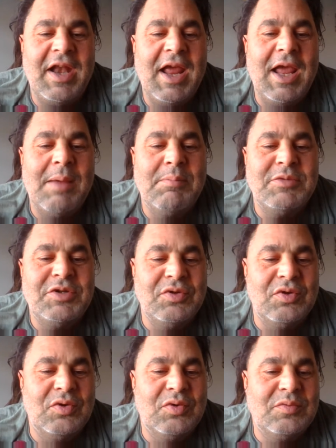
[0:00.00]
name
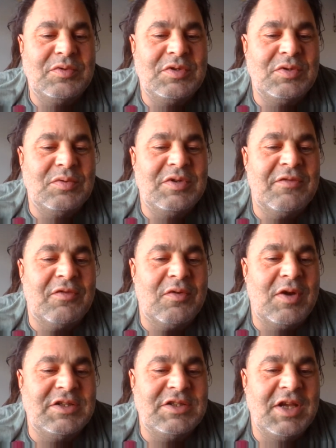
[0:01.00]
to
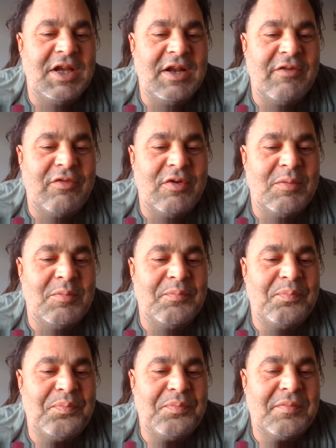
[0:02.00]
differentiate it from
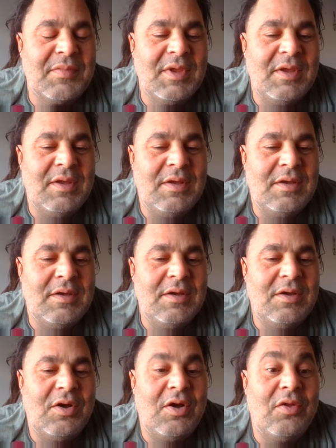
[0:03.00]

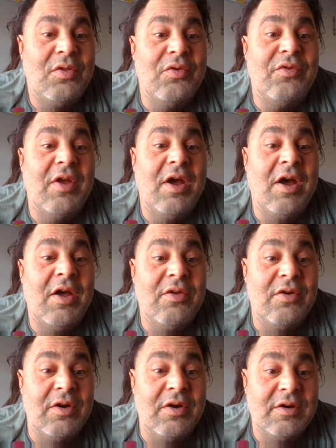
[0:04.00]
all those
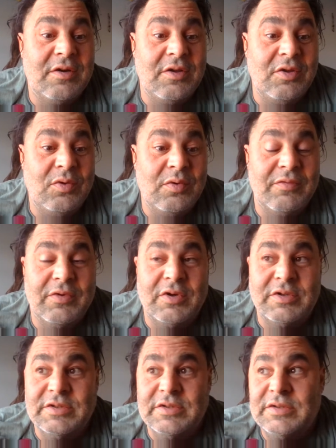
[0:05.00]
other
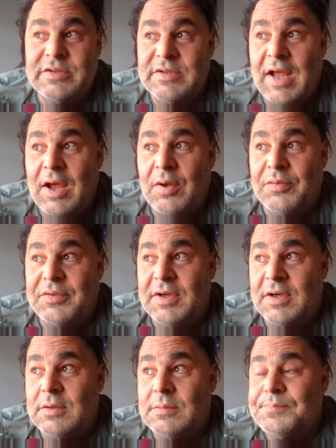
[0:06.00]
universes out
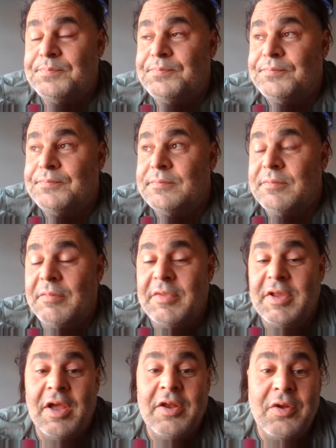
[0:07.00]
there,
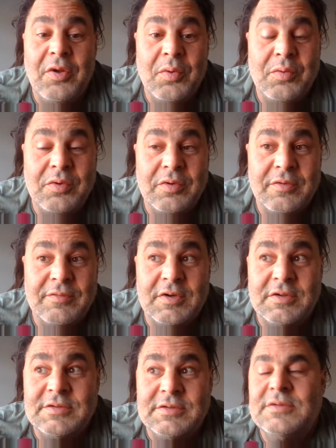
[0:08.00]
the unknown
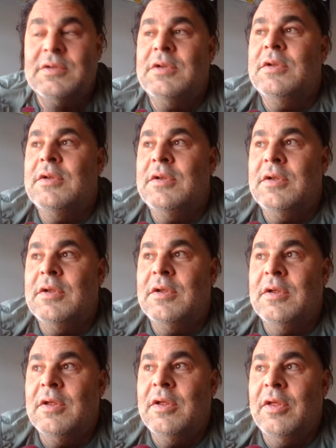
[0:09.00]
universe,
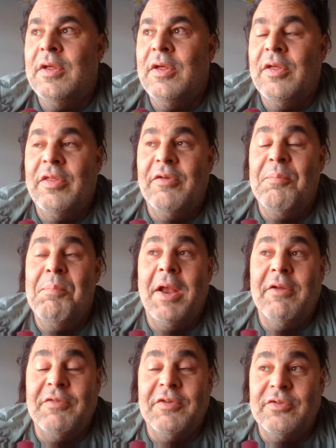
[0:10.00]
the
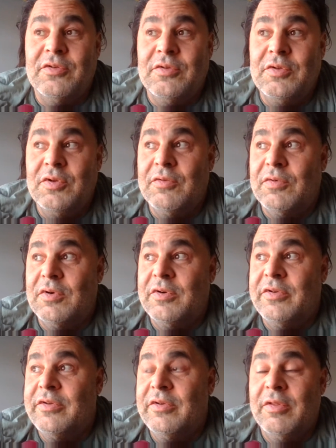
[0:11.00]
metaphysical
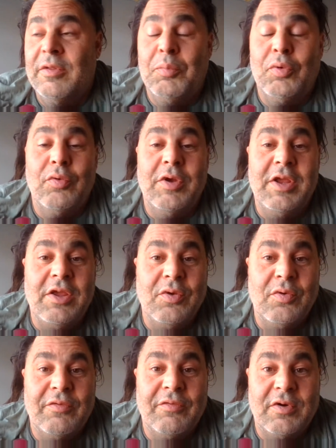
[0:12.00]
universe, the
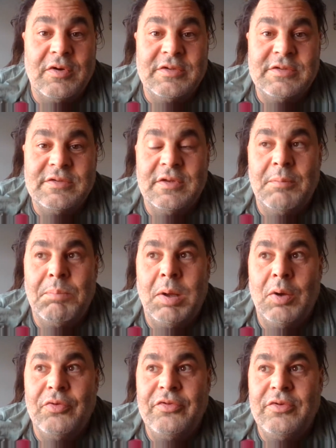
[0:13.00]
pre-universe, the
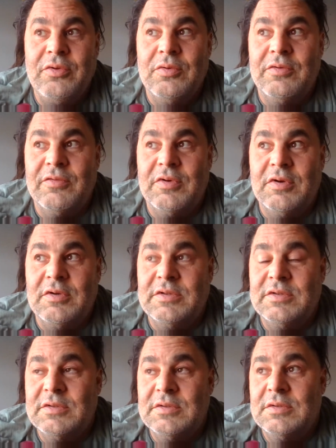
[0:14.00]

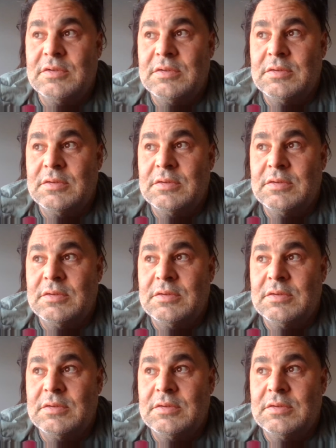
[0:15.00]
post-universe,